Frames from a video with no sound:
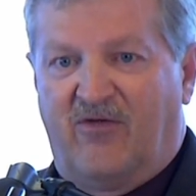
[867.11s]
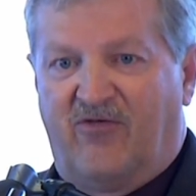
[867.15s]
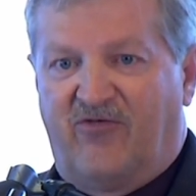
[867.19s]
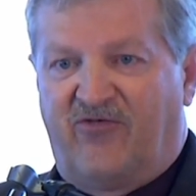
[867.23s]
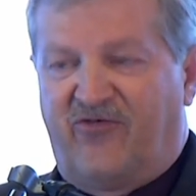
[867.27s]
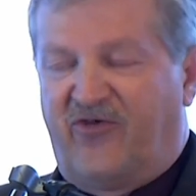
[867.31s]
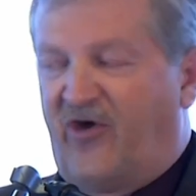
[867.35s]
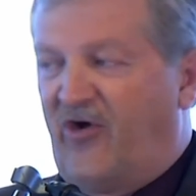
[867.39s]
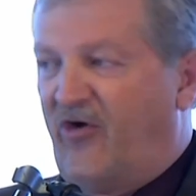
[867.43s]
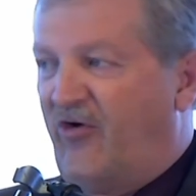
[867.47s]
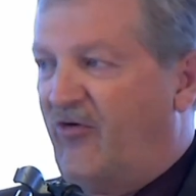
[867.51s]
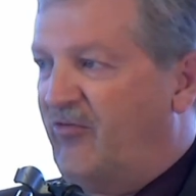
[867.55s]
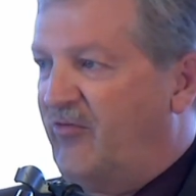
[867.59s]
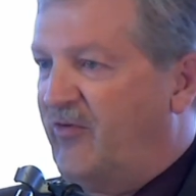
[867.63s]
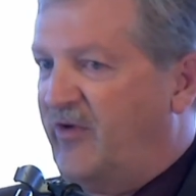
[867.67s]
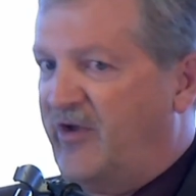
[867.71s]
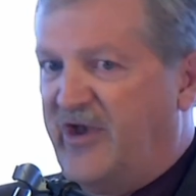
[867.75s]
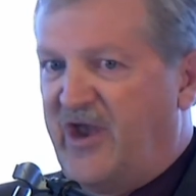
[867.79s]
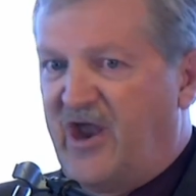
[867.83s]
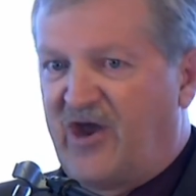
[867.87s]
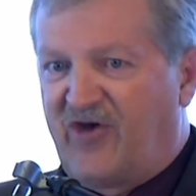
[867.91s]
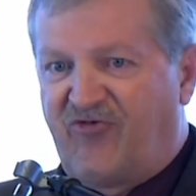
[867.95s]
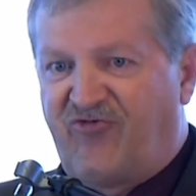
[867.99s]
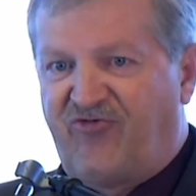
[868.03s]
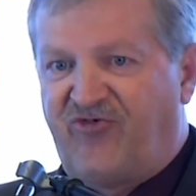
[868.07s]
So
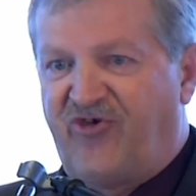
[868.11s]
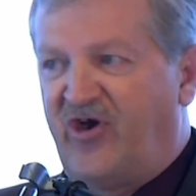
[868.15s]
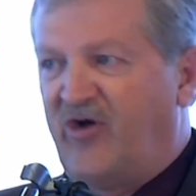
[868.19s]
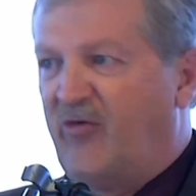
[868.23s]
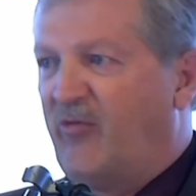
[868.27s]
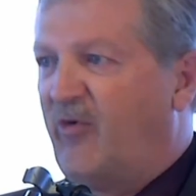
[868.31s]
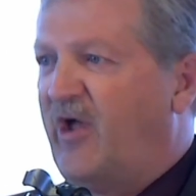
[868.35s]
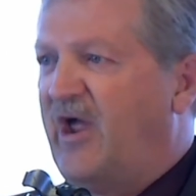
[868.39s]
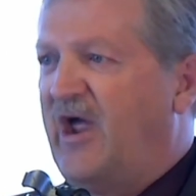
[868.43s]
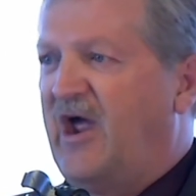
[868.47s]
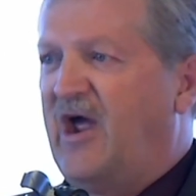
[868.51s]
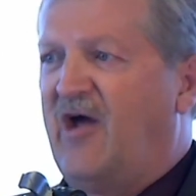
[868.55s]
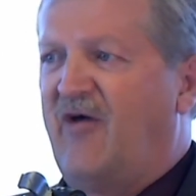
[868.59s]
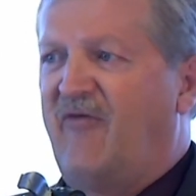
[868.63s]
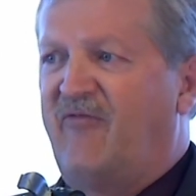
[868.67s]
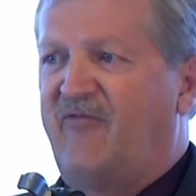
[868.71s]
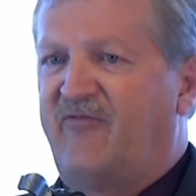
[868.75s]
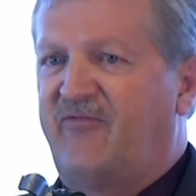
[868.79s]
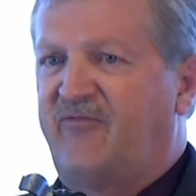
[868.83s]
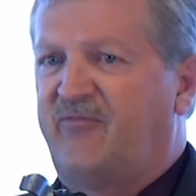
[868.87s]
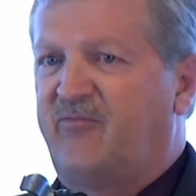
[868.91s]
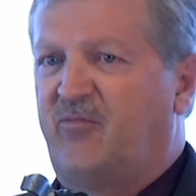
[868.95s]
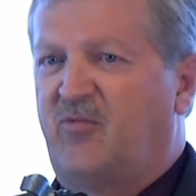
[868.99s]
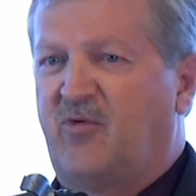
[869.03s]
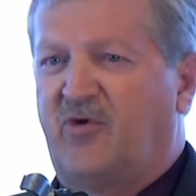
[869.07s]
next year we'll
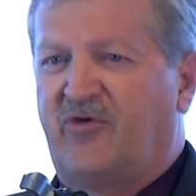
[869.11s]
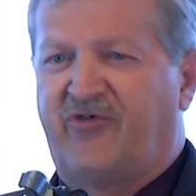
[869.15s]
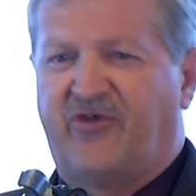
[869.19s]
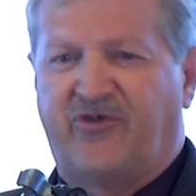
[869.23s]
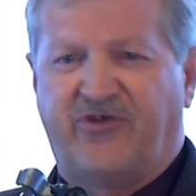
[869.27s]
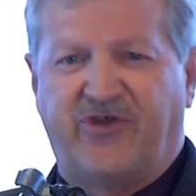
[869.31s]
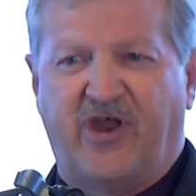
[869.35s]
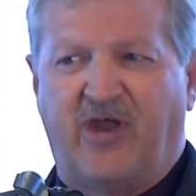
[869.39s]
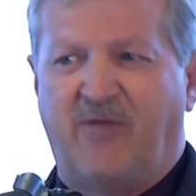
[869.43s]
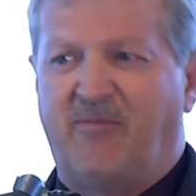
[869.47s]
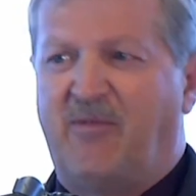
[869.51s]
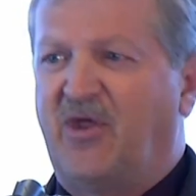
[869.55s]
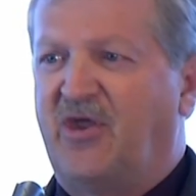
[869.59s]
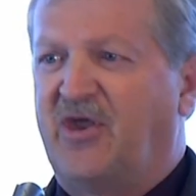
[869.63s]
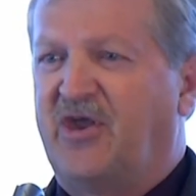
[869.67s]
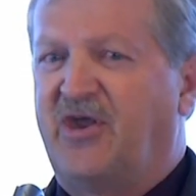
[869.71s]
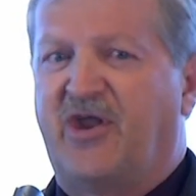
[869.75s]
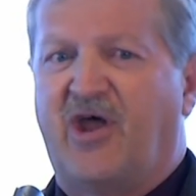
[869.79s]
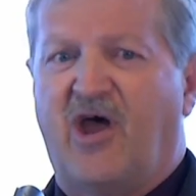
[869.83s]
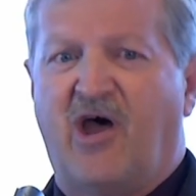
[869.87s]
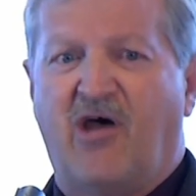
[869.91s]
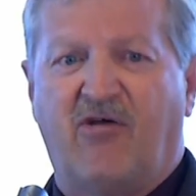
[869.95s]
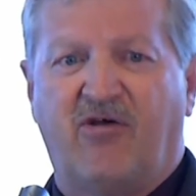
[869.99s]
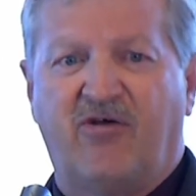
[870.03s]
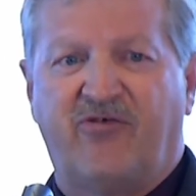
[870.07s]
have, was it $10 million,
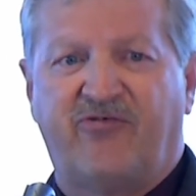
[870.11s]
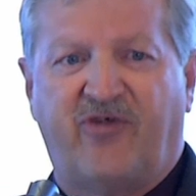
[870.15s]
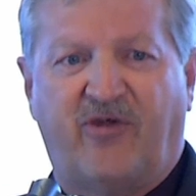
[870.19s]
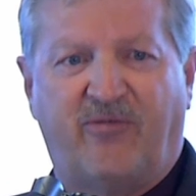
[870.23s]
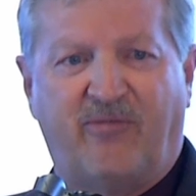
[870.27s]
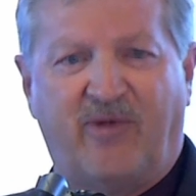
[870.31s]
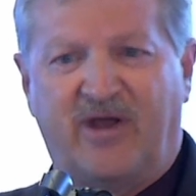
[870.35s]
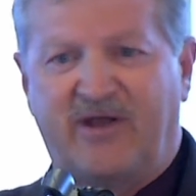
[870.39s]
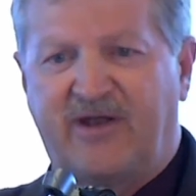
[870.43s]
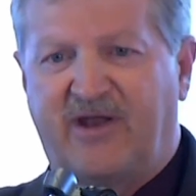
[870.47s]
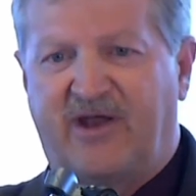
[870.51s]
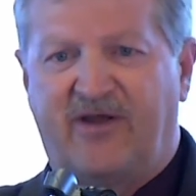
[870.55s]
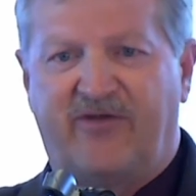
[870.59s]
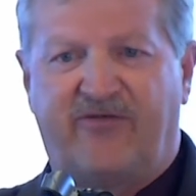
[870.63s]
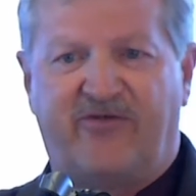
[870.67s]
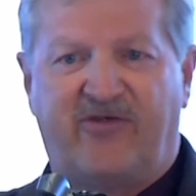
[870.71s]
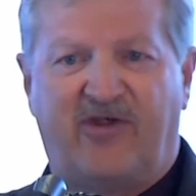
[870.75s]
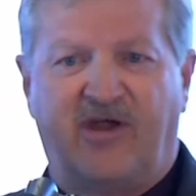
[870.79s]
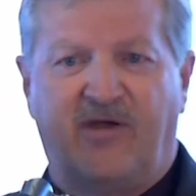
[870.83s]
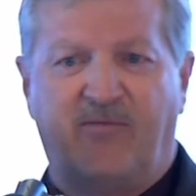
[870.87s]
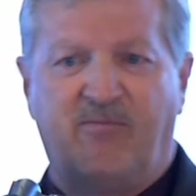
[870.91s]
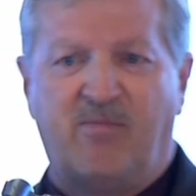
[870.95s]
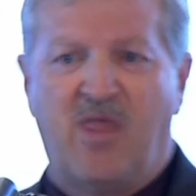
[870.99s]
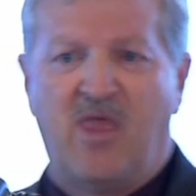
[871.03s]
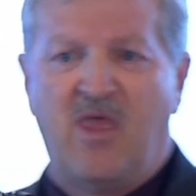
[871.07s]
something like that,
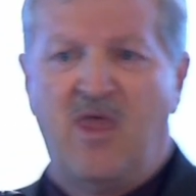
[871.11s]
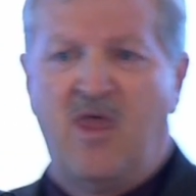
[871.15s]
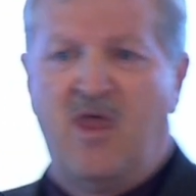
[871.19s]
Sam?